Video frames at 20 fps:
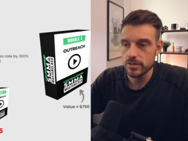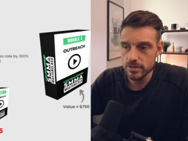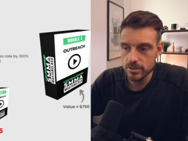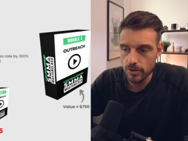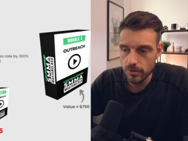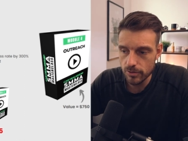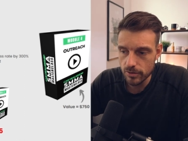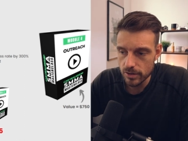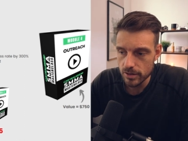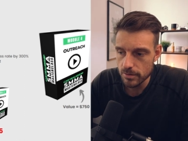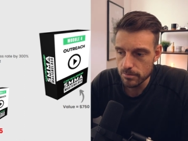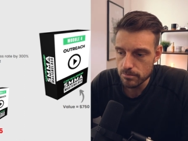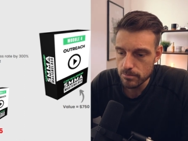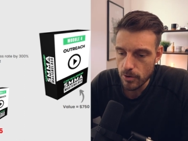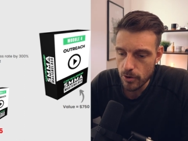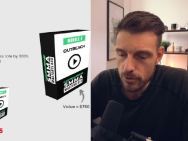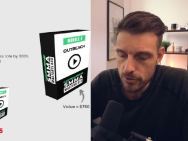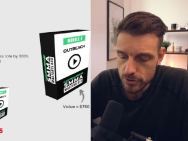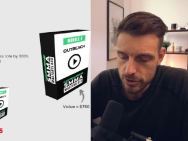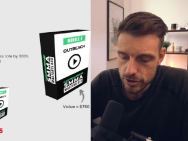So the
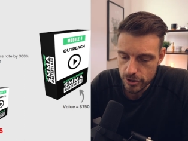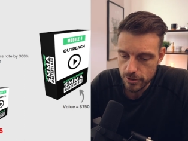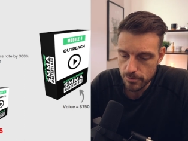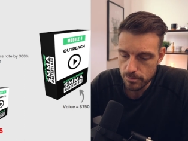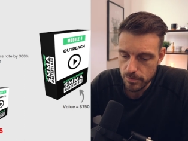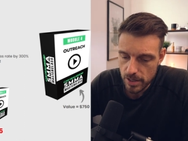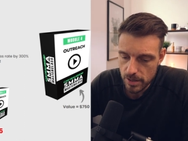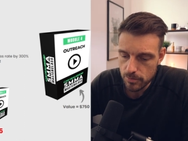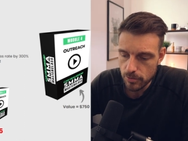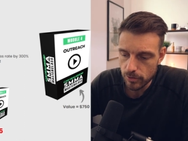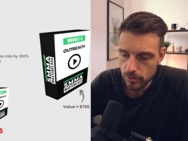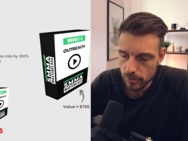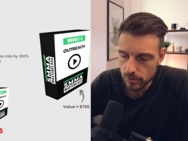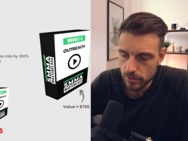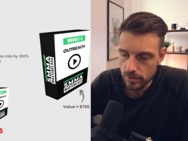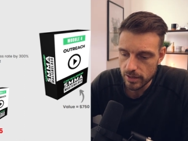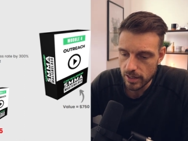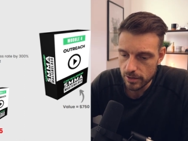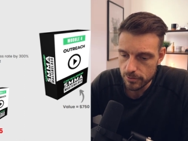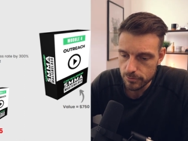most
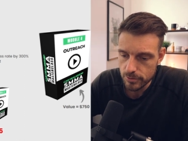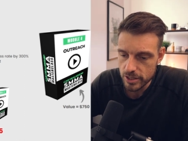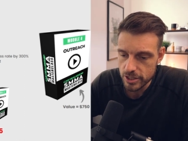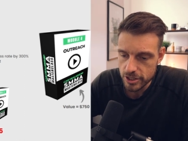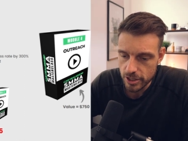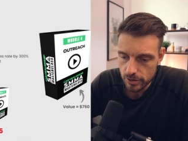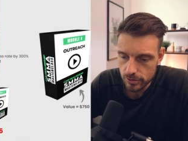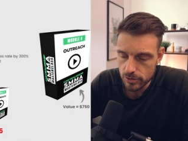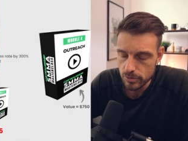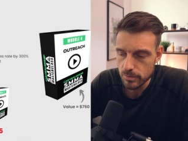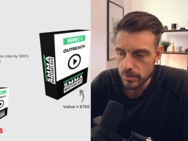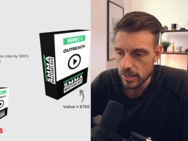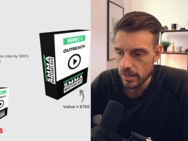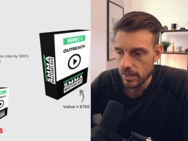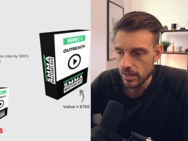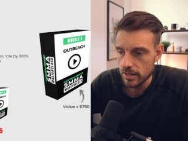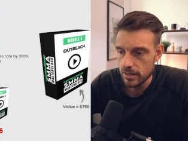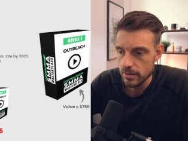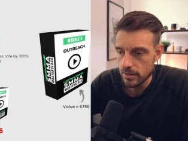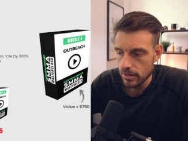people that reach out to
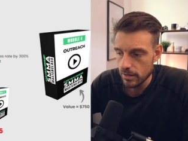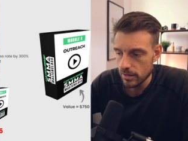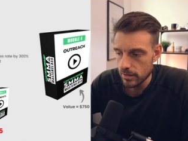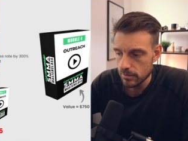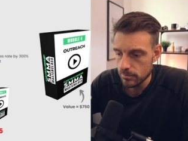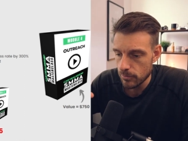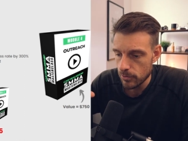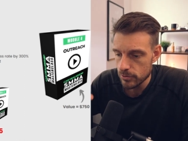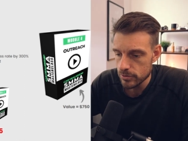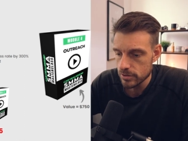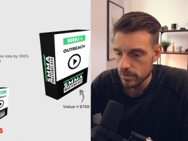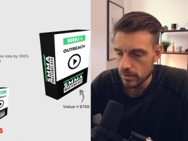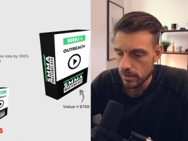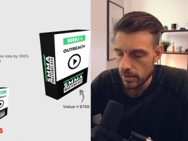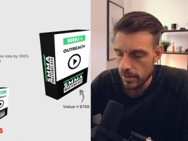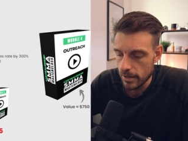me and the most